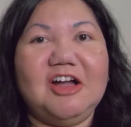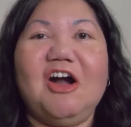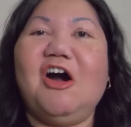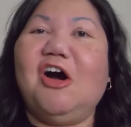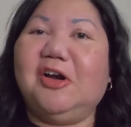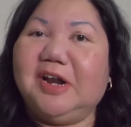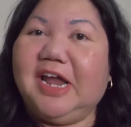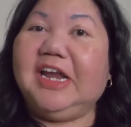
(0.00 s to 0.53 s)

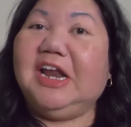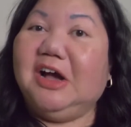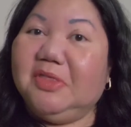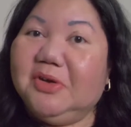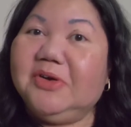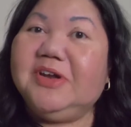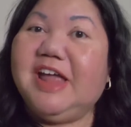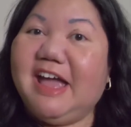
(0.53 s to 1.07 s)
on
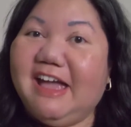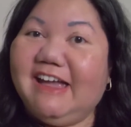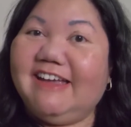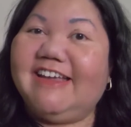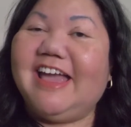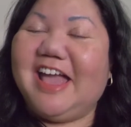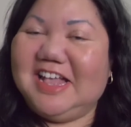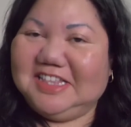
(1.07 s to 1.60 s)
another
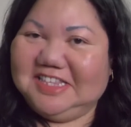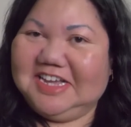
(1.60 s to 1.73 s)
day and